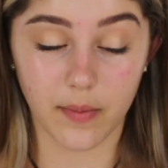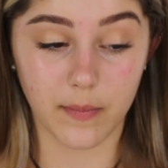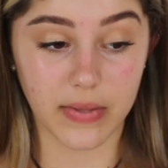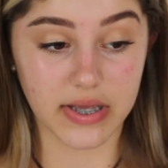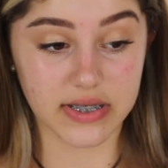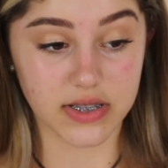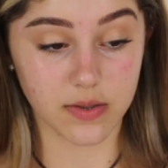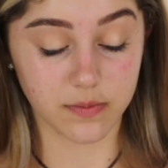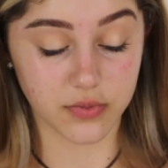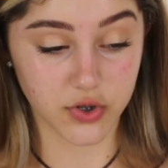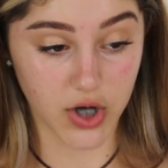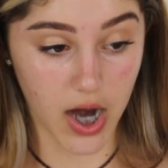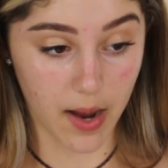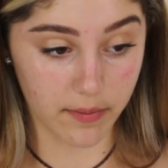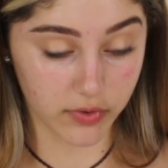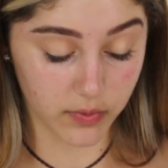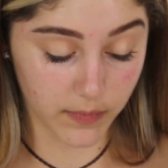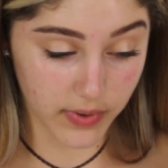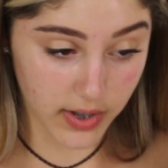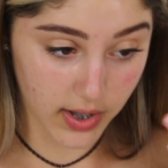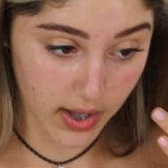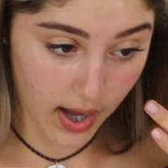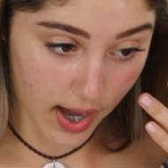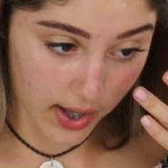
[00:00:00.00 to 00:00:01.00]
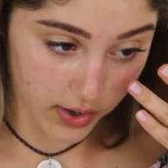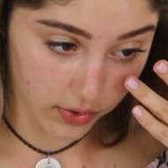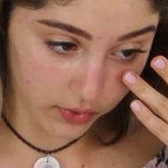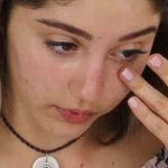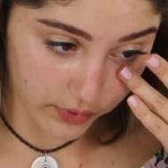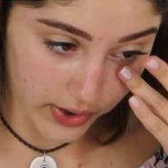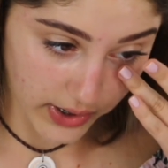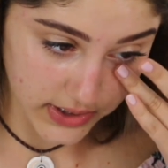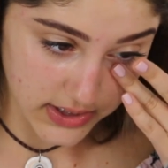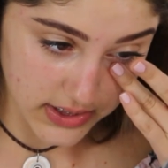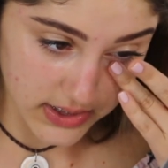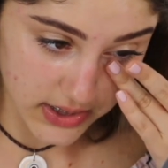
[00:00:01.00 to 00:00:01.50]
that may subscribe to me, I
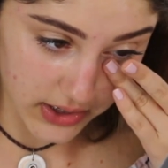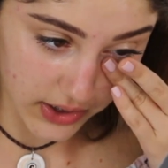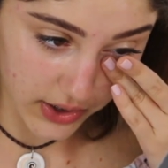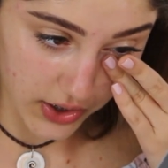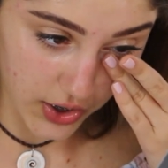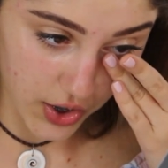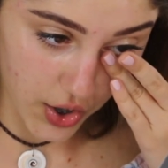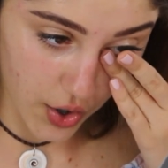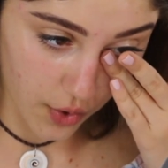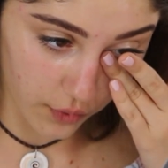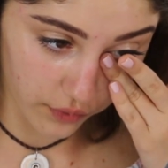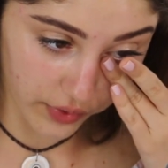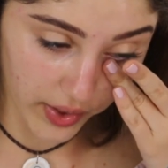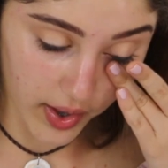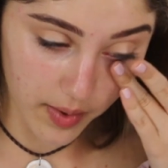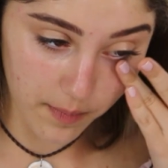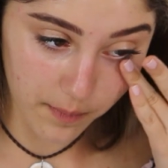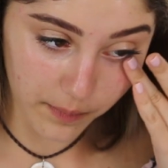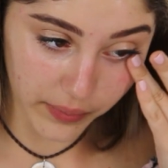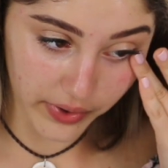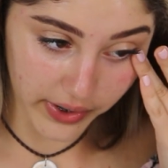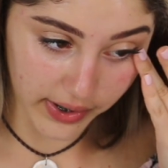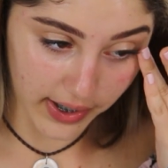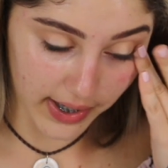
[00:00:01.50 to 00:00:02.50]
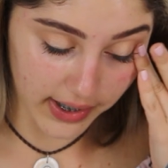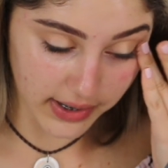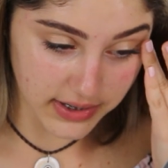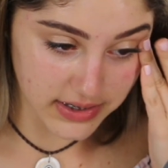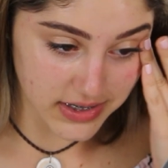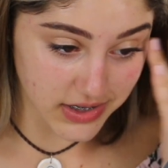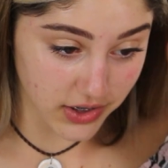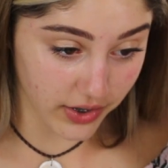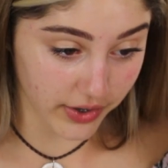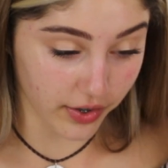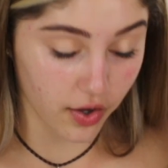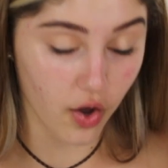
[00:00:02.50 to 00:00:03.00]
don't necessarily know them, but like I can
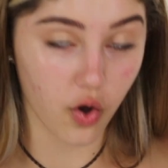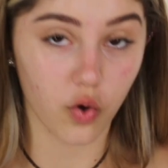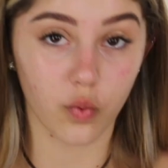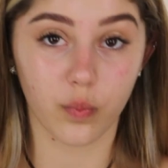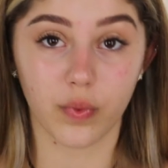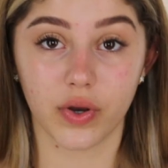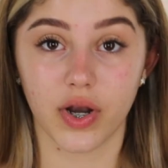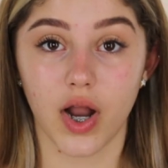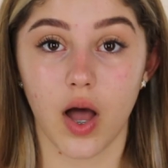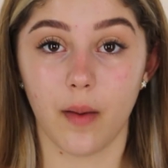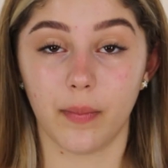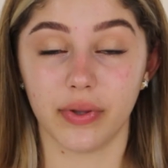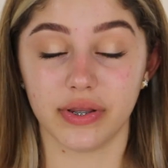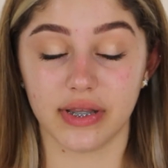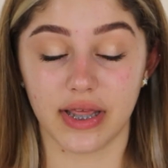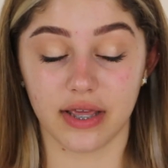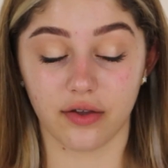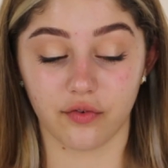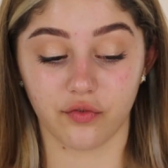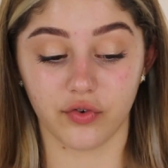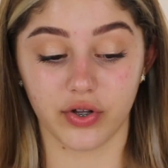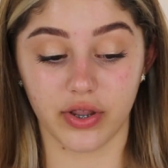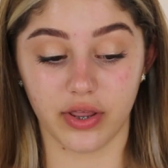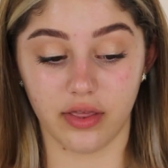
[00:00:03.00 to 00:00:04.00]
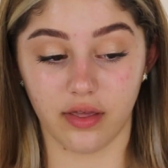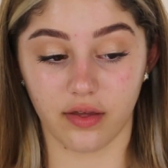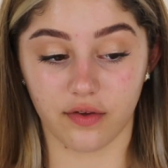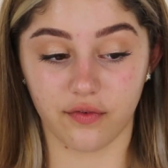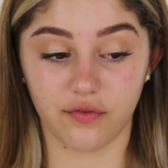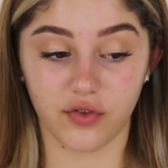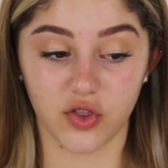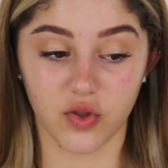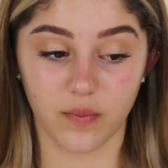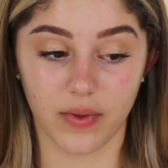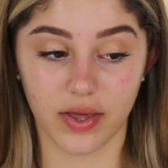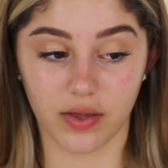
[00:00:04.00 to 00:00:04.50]
still like open up and like really
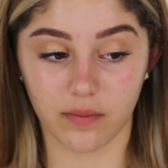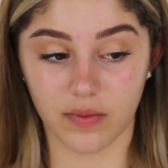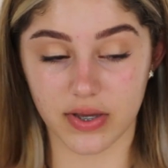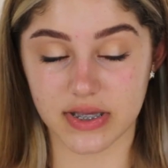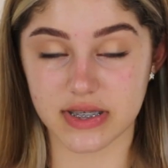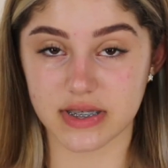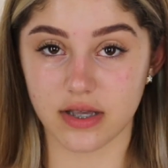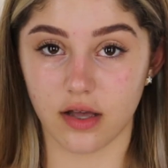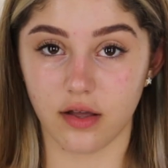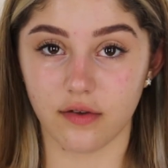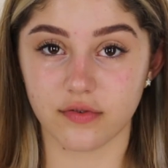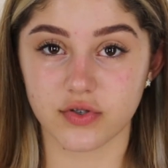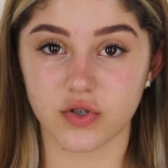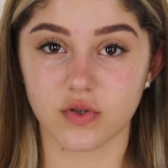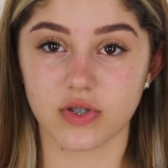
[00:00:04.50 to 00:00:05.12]
like feel like myself.